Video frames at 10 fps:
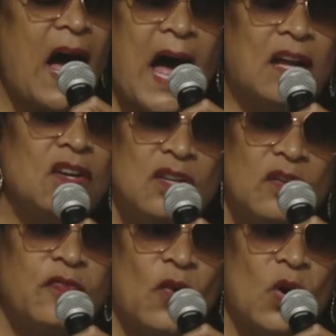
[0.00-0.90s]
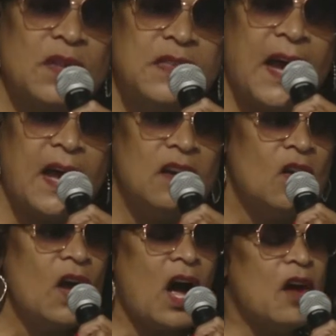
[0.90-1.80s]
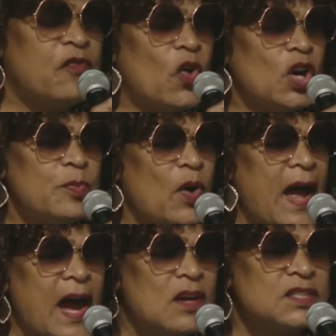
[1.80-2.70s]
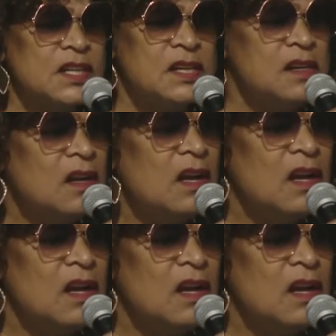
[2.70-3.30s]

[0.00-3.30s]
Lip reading: I couldn't afford that. Affordable housing